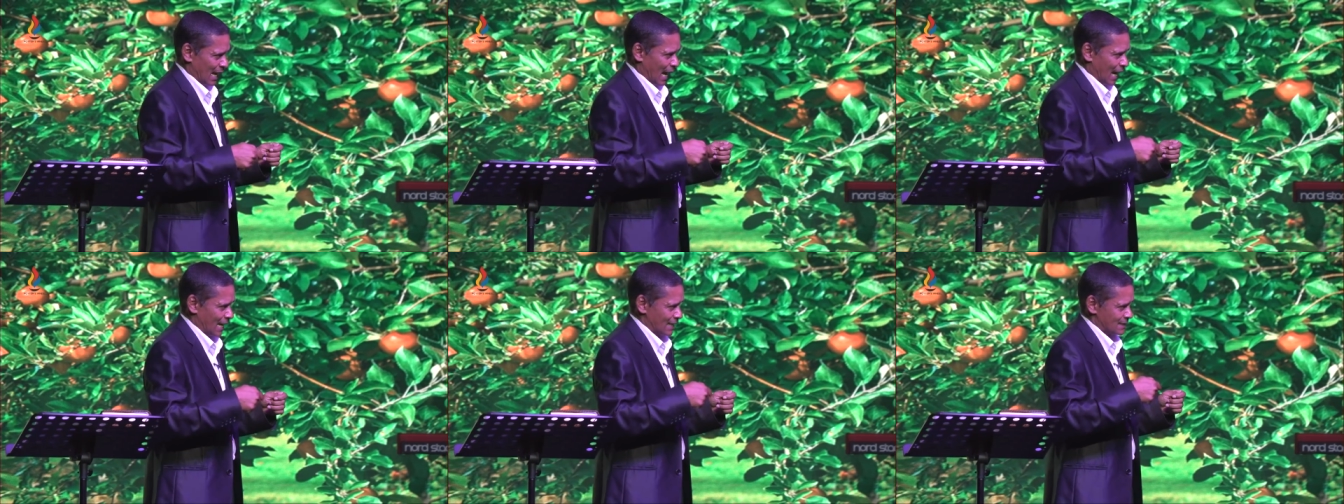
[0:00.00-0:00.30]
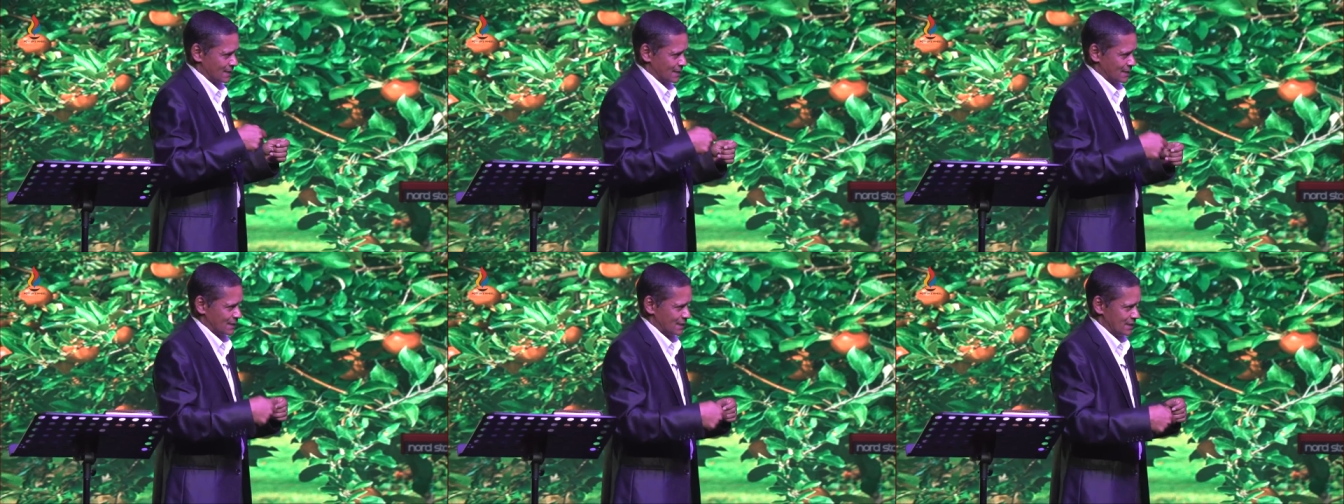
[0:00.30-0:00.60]
I
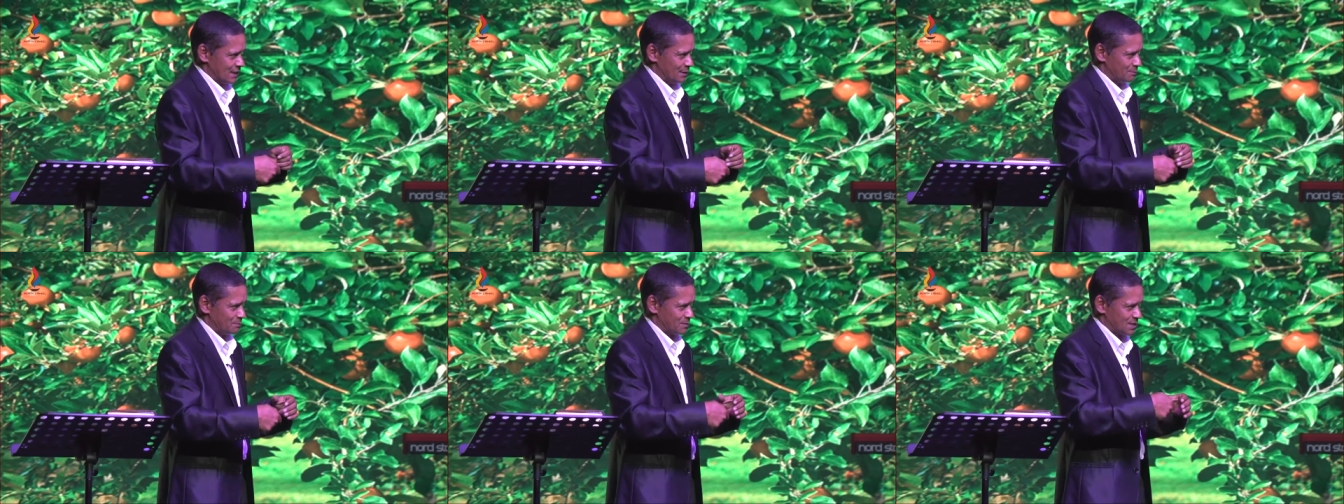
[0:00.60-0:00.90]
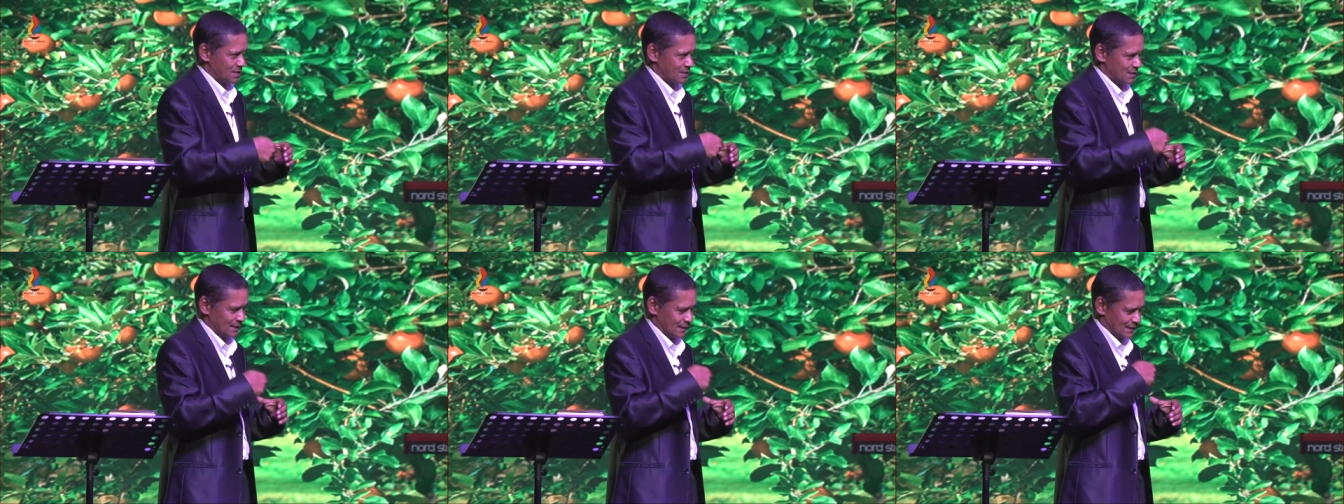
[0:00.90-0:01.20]
see him
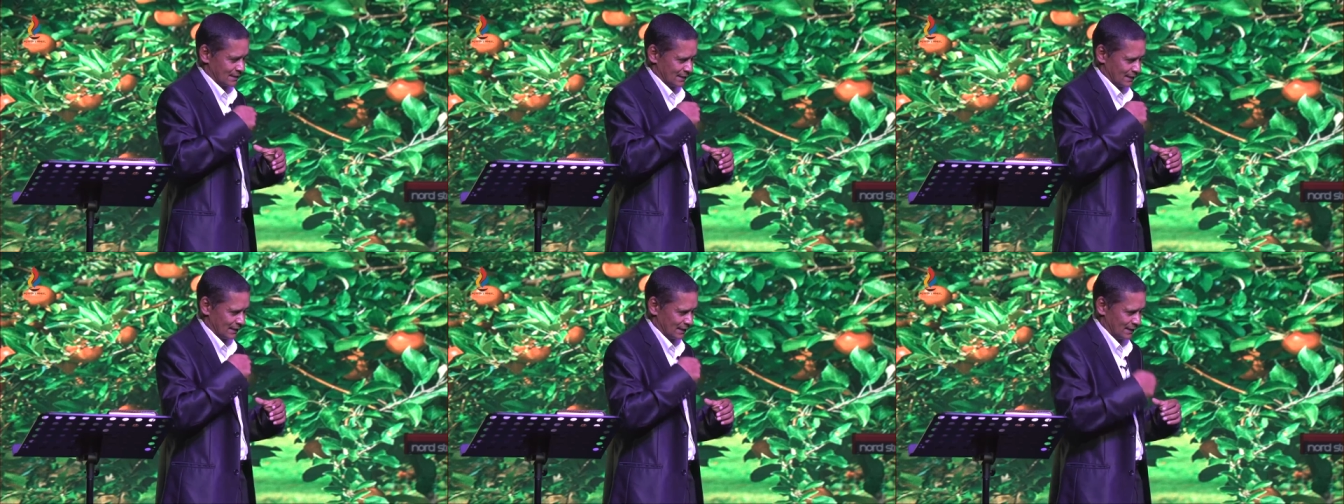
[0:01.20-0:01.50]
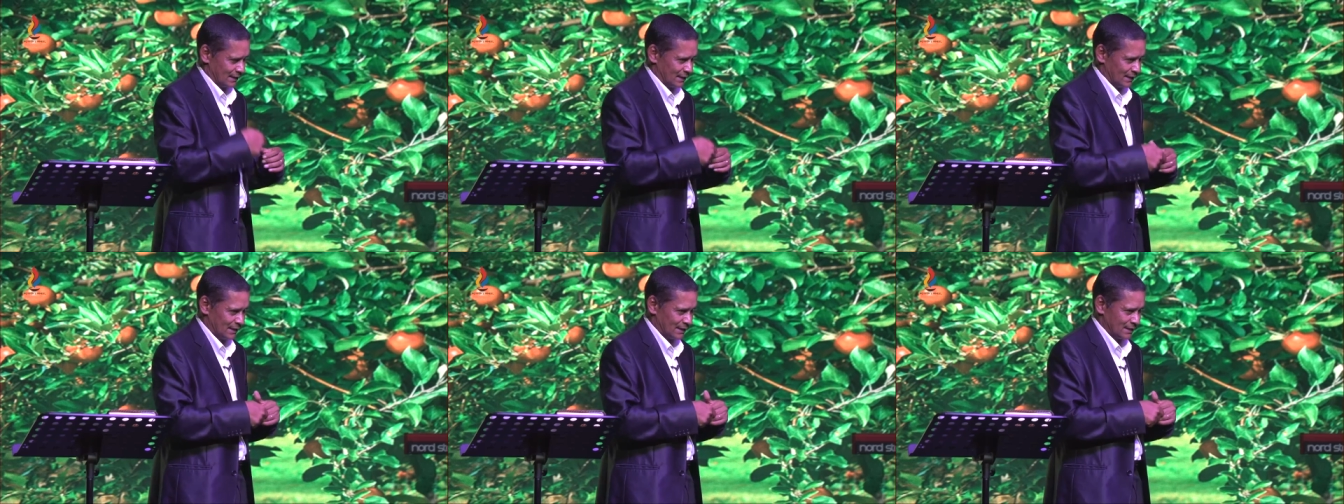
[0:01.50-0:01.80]
sitting
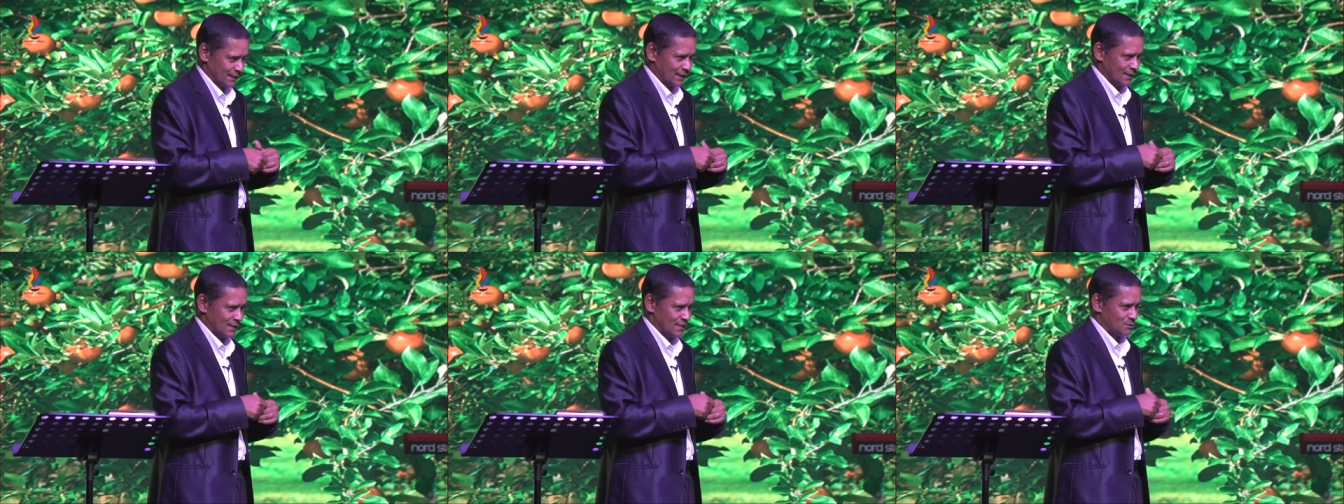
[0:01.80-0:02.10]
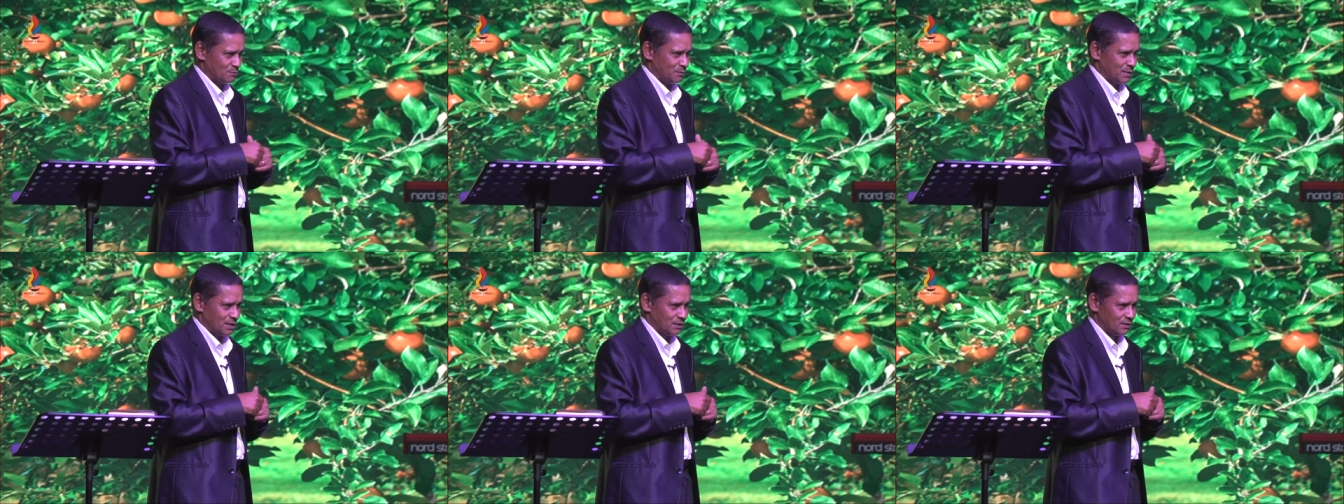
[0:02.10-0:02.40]
and eating his
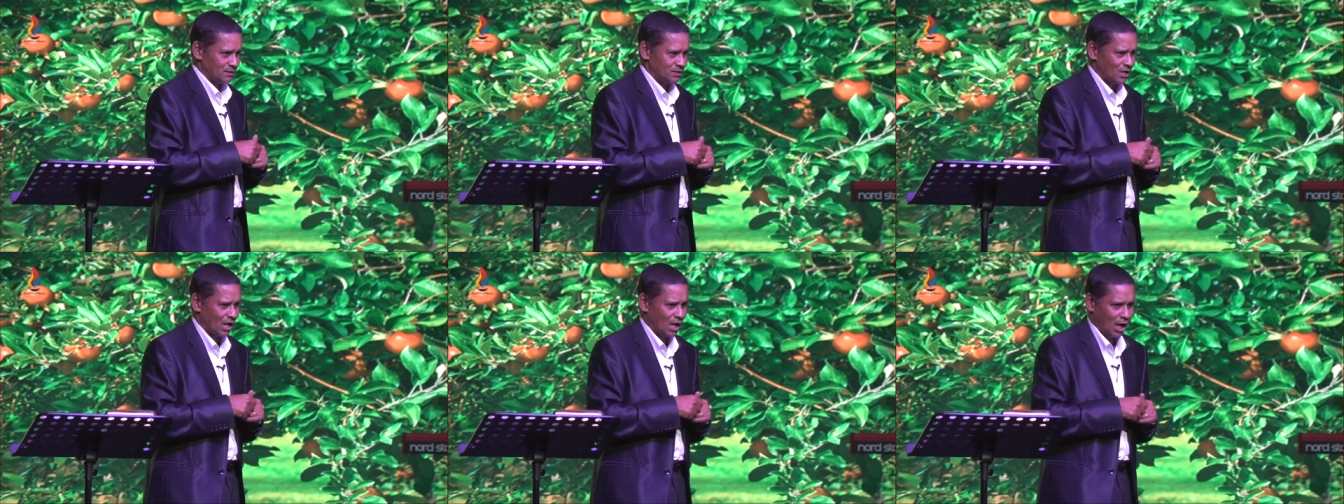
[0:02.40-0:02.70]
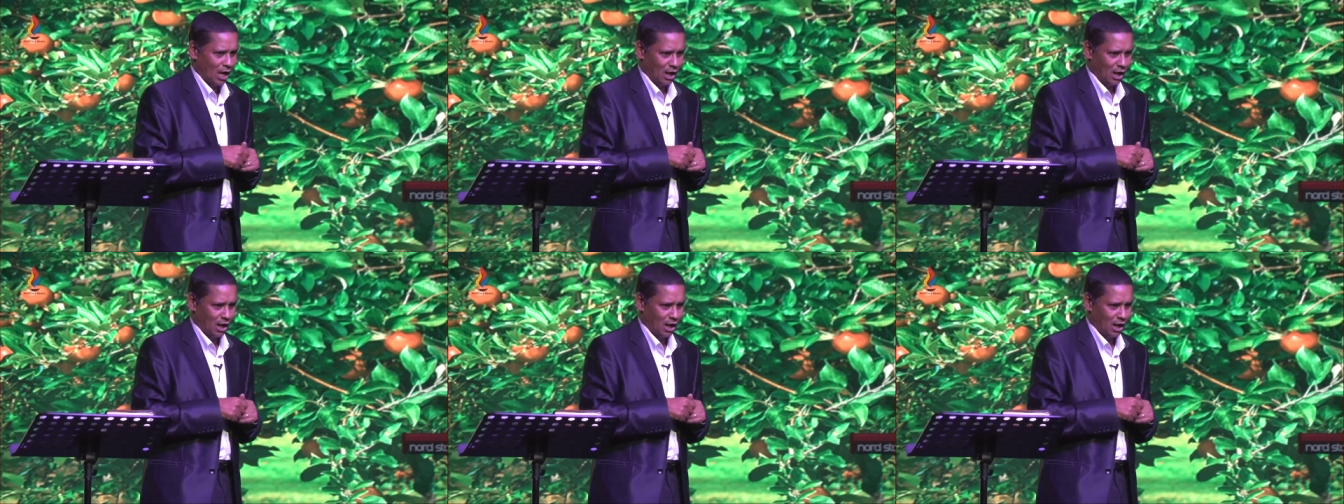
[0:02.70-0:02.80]
meals